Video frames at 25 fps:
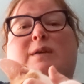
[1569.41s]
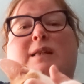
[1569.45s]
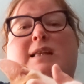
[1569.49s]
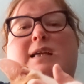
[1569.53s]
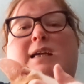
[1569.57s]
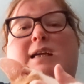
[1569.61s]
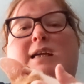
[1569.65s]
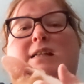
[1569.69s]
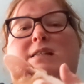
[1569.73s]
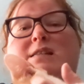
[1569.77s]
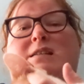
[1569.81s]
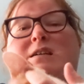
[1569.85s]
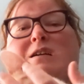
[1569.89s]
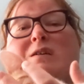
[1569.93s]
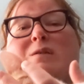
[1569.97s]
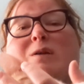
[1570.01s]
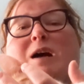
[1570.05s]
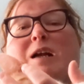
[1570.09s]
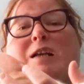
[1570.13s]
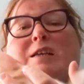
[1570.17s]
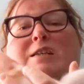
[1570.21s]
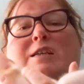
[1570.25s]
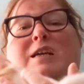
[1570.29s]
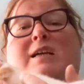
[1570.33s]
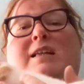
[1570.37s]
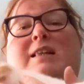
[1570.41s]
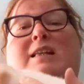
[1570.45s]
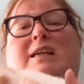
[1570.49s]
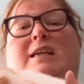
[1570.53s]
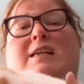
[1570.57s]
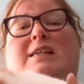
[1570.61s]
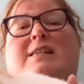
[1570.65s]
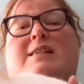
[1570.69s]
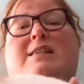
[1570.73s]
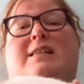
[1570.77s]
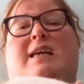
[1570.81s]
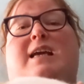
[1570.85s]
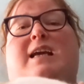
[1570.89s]
what the kids are watching
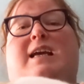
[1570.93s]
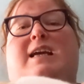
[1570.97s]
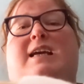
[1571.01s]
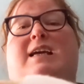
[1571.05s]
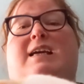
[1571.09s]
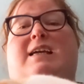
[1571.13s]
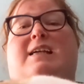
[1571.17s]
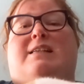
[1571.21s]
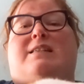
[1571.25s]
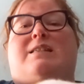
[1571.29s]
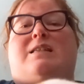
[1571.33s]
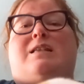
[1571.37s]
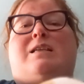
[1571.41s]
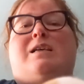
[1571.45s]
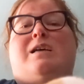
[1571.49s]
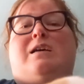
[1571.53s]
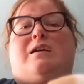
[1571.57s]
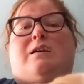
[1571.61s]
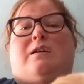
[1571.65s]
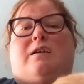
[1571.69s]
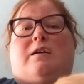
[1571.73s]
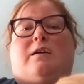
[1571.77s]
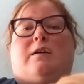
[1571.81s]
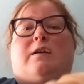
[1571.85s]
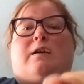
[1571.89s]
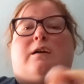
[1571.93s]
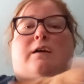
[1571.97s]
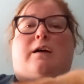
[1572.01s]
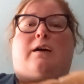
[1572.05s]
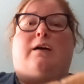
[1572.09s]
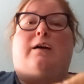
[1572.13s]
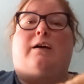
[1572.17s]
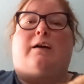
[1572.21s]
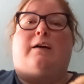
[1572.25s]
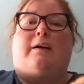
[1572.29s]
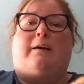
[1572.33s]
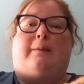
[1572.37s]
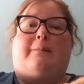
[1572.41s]
these days.
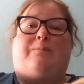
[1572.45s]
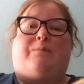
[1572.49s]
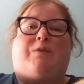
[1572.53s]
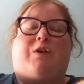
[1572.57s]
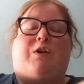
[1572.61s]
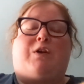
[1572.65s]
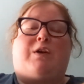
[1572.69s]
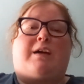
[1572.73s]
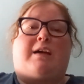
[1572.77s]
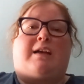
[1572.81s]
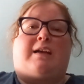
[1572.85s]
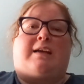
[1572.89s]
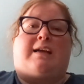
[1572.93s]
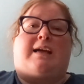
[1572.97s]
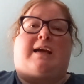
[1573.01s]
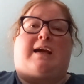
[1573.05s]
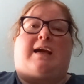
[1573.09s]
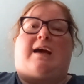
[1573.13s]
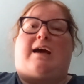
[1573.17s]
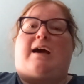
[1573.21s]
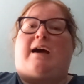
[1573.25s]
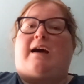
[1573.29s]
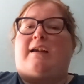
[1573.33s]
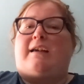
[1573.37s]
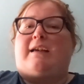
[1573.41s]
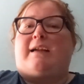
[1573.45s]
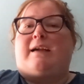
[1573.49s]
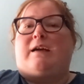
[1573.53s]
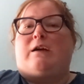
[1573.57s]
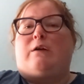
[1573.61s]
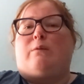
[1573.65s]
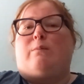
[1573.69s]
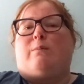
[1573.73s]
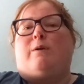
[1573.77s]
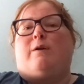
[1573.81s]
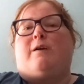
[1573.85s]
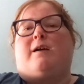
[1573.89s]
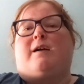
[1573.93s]
You can get
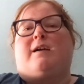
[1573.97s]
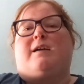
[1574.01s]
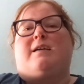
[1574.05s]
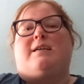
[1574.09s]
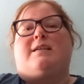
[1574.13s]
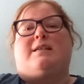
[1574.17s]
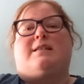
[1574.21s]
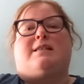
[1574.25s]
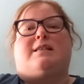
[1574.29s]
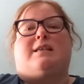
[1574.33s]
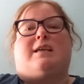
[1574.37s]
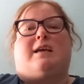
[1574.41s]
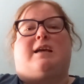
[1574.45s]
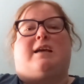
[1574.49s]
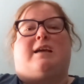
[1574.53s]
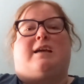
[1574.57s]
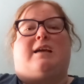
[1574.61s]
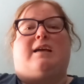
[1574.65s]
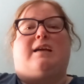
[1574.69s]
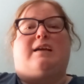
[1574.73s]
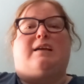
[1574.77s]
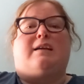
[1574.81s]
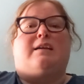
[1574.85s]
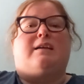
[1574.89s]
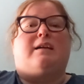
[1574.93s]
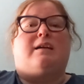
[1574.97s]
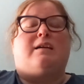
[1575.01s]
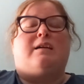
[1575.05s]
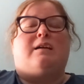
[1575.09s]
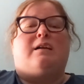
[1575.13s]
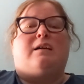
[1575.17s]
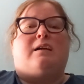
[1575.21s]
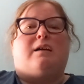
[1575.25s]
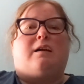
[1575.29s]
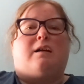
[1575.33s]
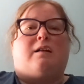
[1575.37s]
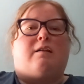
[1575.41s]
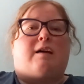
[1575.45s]
audiobooks and
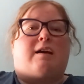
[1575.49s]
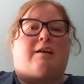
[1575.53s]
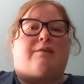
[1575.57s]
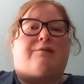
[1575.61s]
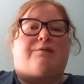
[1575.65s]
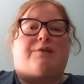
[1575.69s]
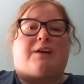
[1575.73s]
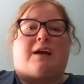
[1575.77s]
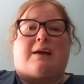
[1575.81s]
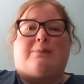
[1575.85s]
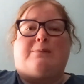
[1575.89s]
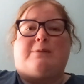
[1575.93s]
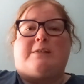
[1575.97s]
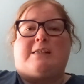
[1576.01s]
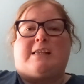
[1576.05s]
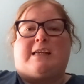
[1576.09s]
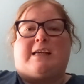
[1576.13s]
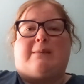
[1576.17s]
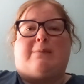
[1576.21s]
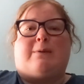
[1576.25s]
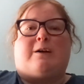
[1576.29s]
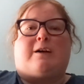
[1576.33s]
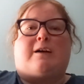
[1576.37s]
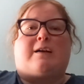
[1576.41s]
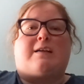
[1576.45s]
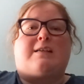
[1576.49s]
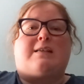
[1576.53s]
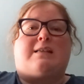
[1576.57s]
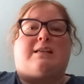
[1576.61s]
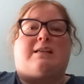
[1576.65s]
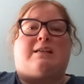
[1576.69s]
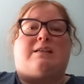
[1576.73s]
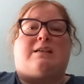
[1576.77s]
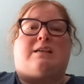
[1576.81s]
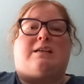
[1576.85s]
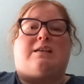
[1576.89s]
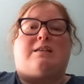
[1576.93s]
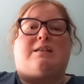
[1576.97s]
a lot of times ebooks
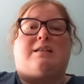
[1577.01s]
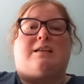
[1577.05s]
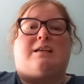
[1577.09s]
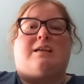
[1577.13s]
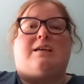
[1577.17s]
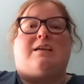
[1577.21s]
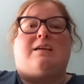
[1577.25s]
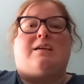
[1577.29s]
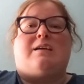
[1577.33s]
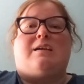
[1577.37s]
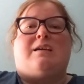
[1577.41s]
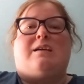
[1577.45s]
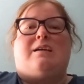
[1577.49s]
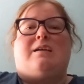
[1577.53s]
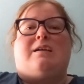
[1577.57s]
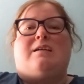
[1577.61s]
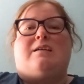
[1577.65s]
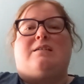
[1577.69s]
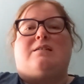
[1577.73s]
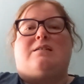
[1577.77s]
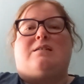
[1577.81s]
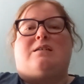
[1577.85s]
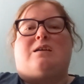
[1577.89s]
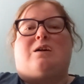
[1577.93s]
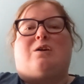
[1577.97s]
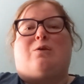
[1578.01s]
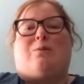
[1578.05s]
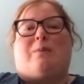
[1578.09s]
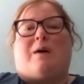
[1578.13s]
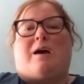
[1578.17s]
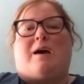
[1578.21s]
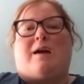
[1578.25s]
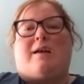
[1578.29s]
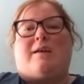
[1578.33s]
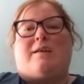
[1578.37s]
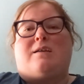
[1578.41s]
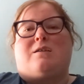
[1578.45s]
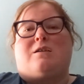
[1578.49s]
and just so
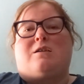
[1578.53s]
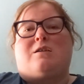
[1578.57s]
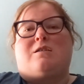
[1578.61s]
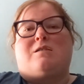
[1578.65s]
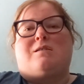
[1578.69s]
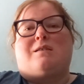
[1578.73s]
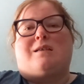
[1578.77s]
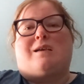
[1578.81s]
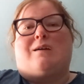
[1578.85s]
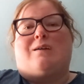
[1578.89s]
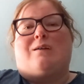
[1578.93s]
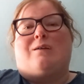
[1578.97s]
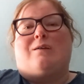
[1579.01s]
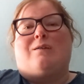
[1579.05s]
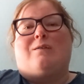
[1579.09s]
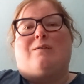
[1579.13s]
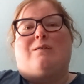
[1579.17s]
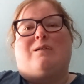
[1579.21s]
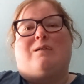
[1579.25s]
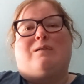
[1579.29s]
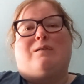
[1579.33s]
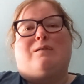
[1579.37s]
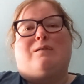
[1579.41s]
much. So